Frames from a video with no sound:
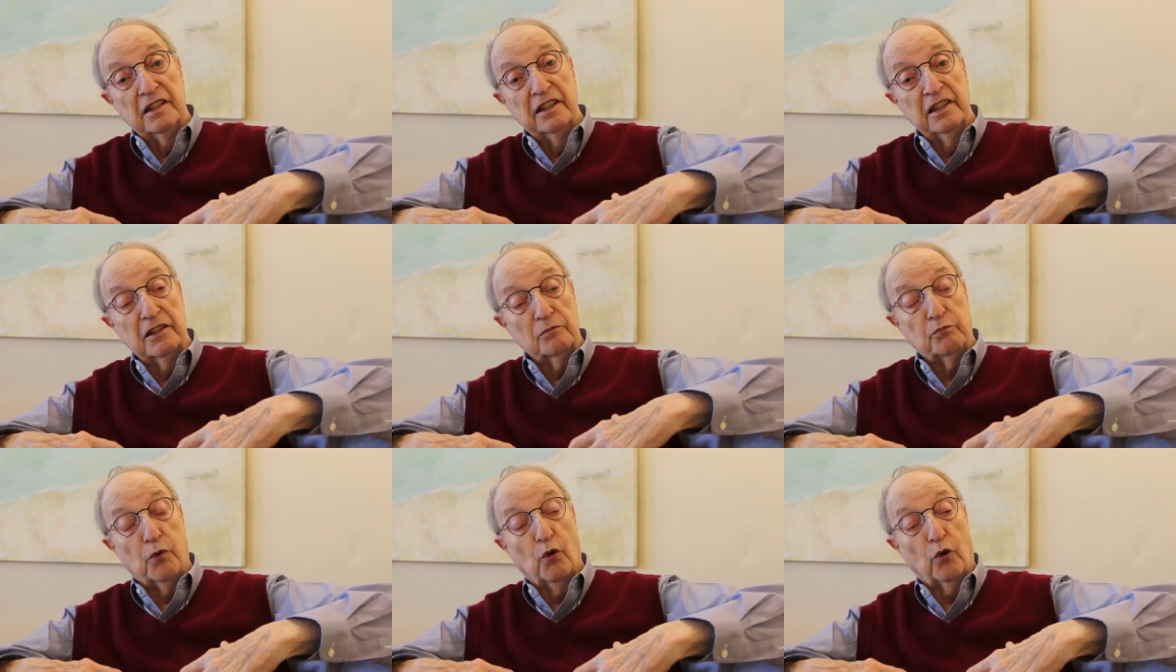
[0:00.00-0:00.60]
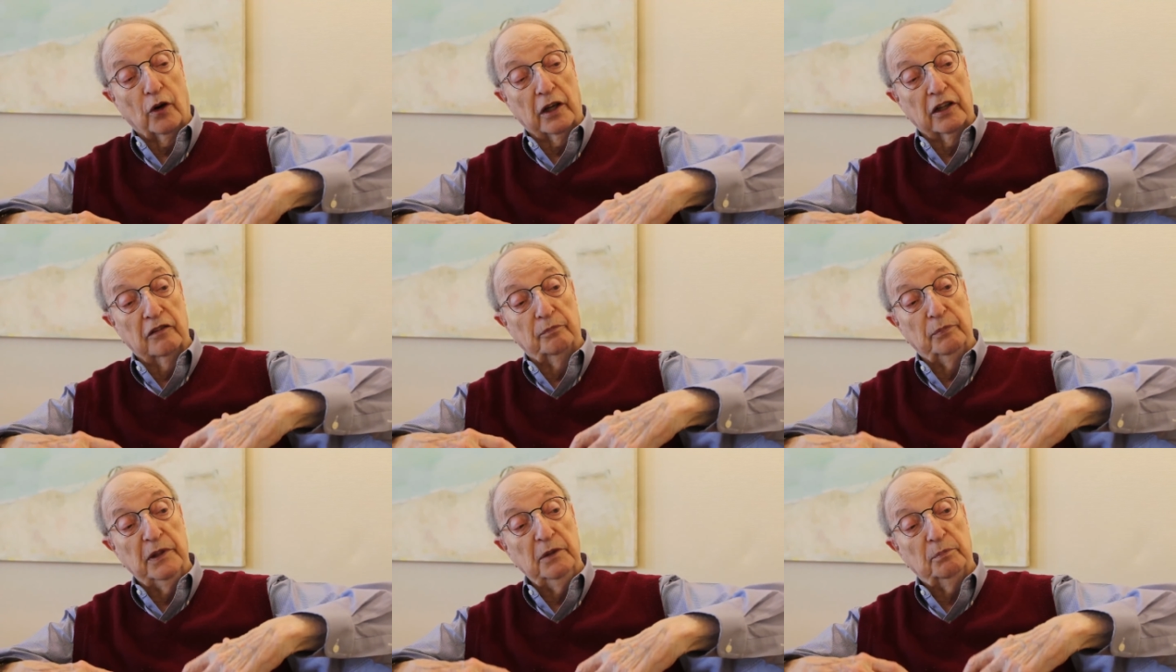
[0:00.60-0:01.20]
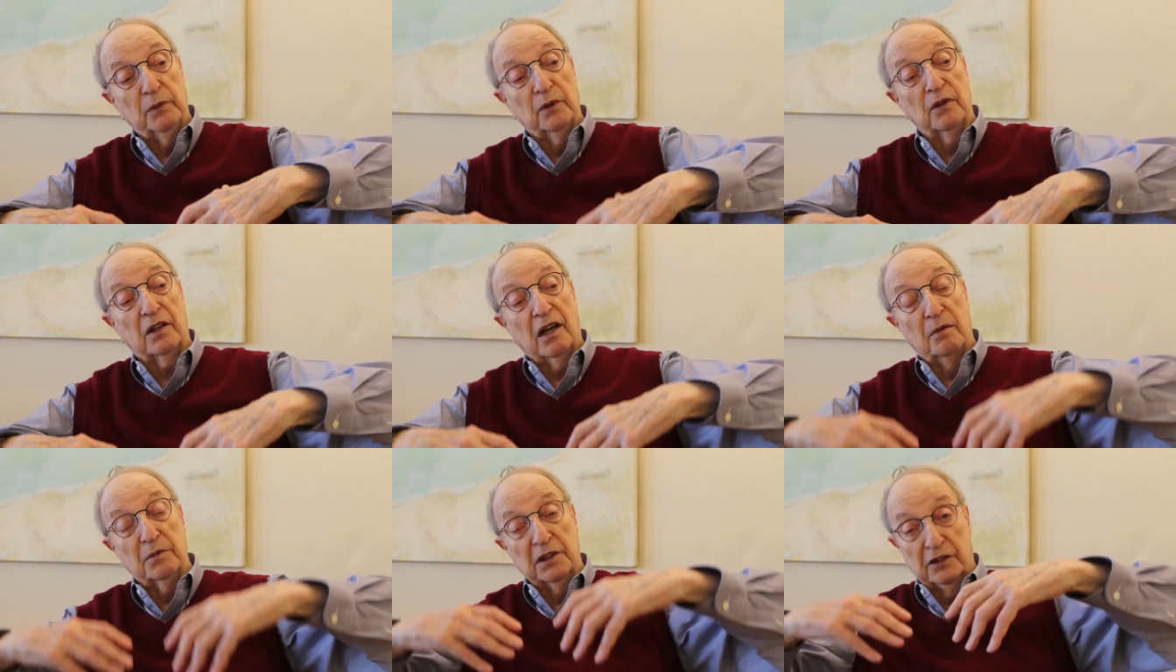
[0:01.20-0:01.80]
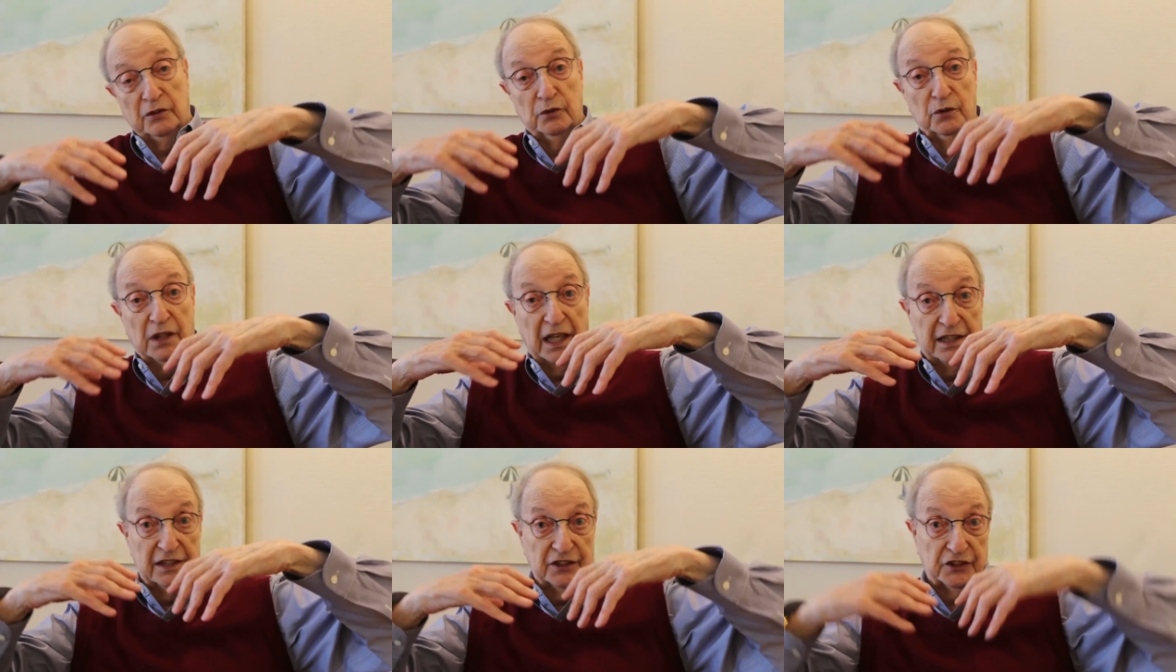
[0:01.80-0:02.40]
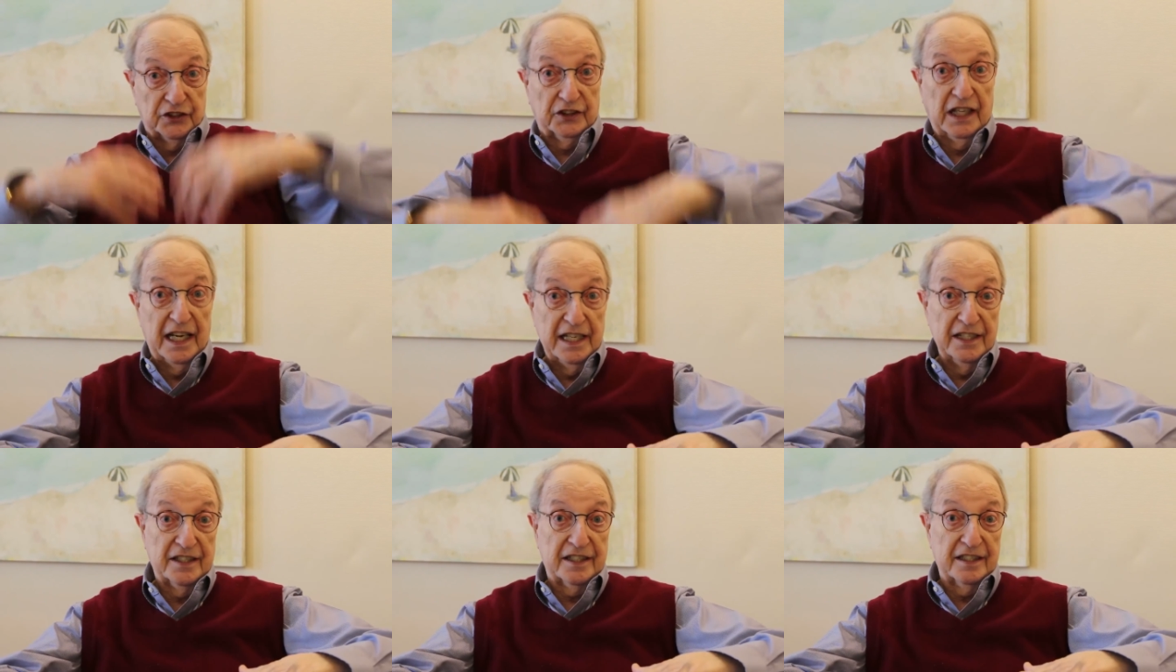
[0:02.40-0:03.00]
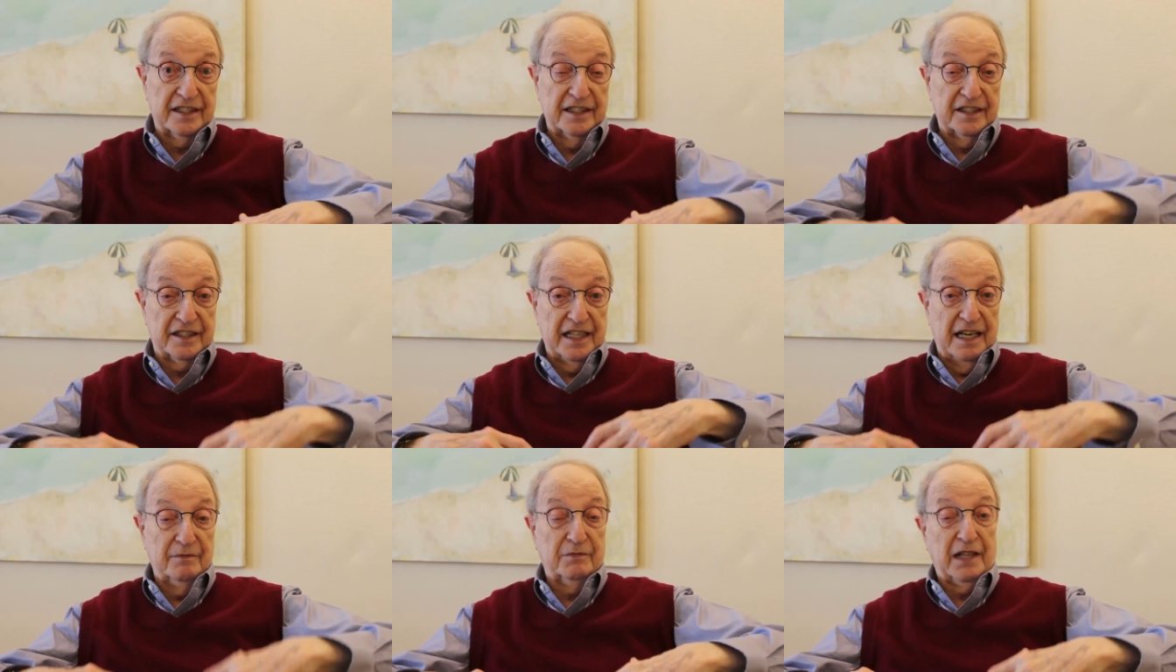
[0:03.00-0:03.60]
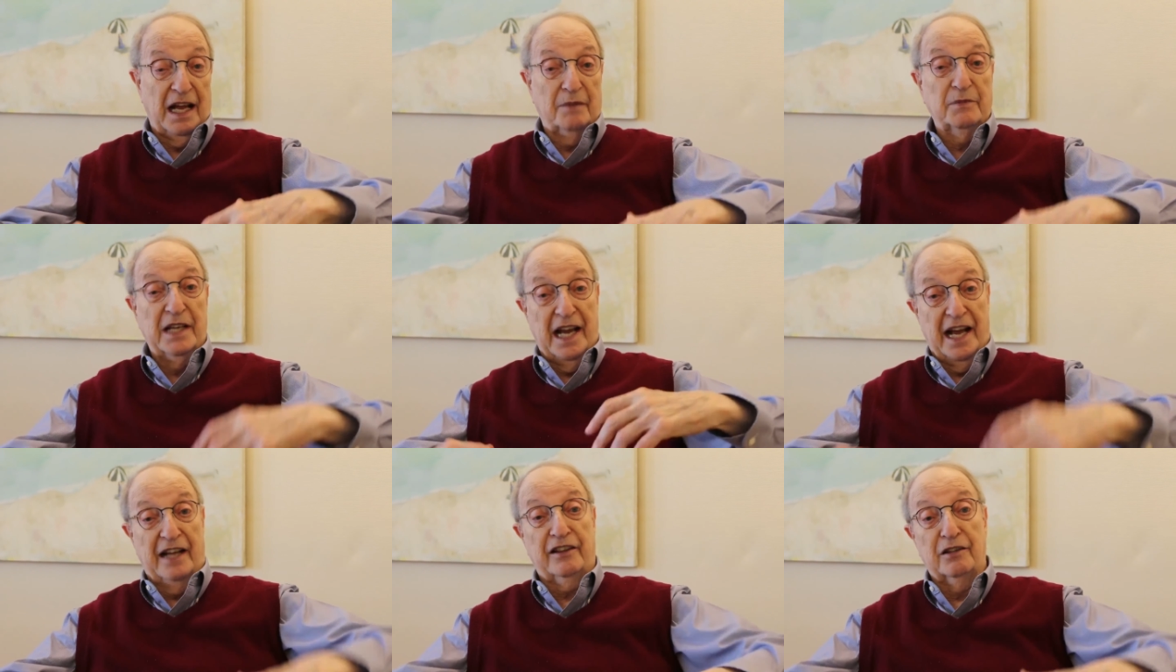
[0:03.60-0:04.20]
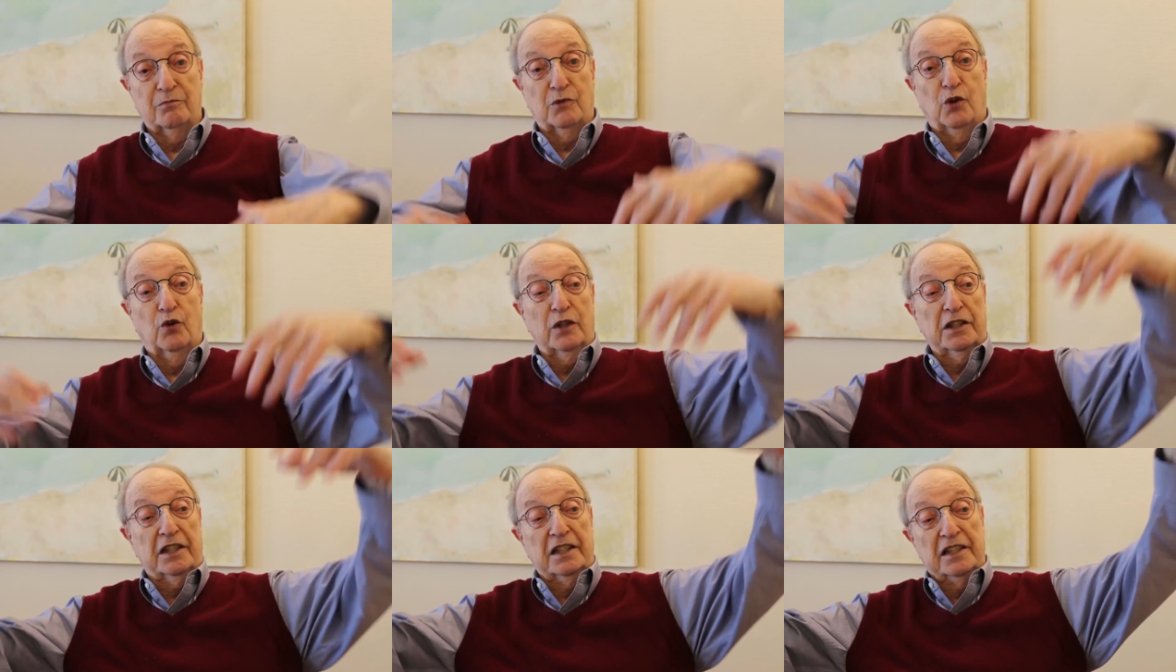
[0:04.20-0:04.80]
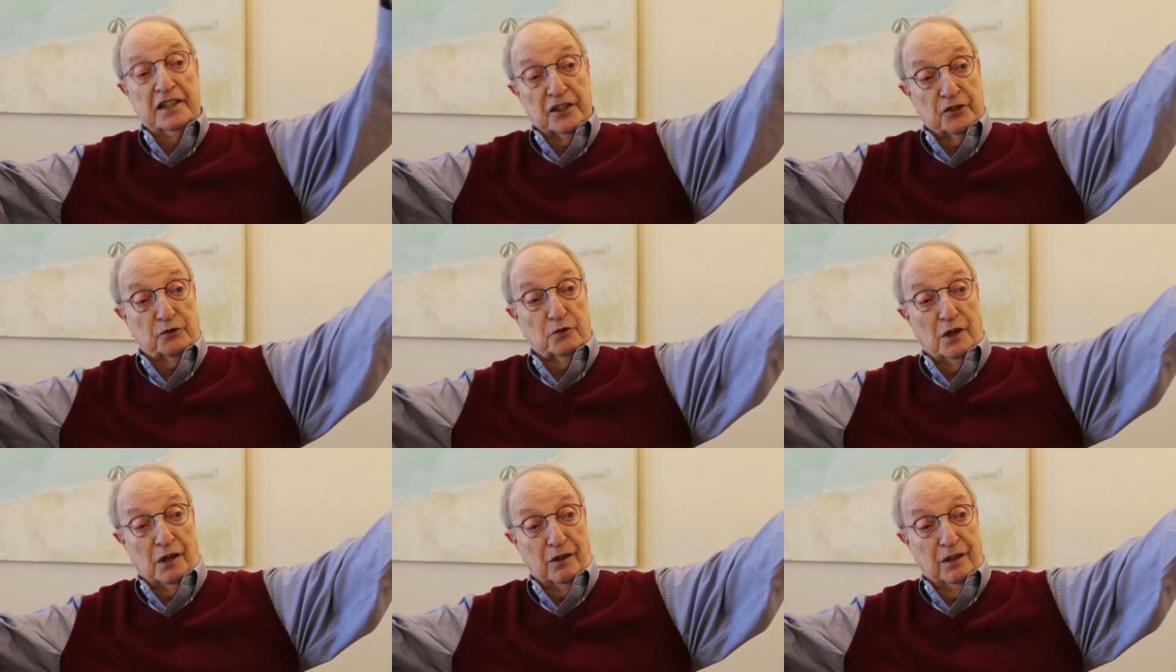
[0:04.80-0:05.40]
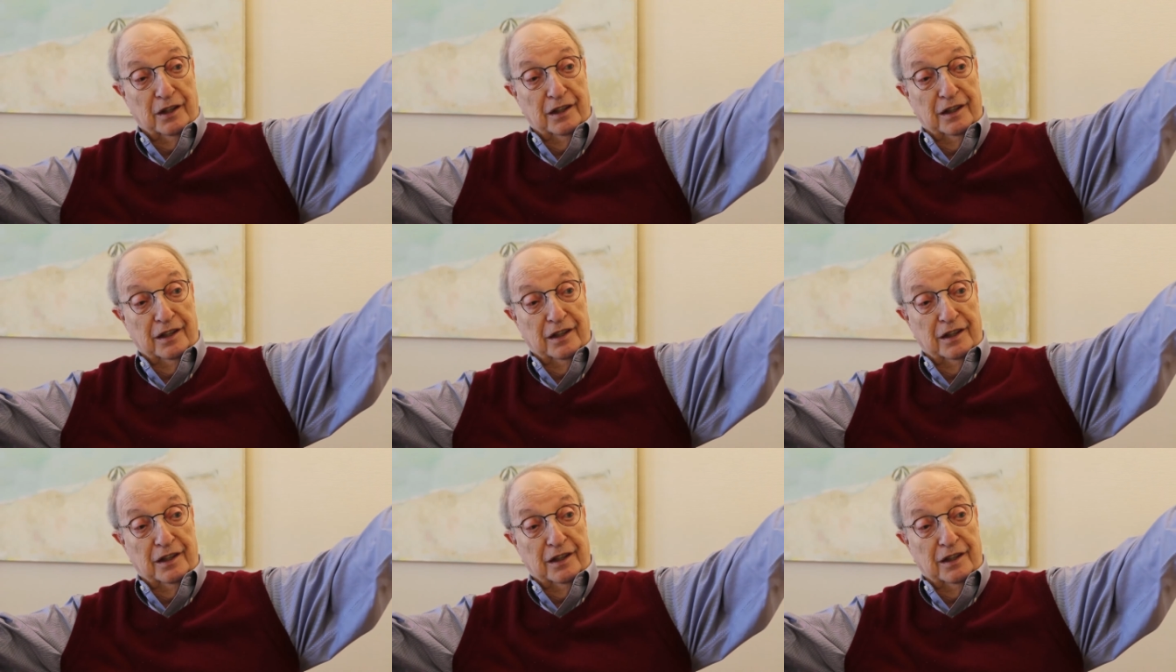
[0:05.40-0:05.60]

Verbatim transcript: inpouring of people coming to the United States at the same time you had them going to Israel.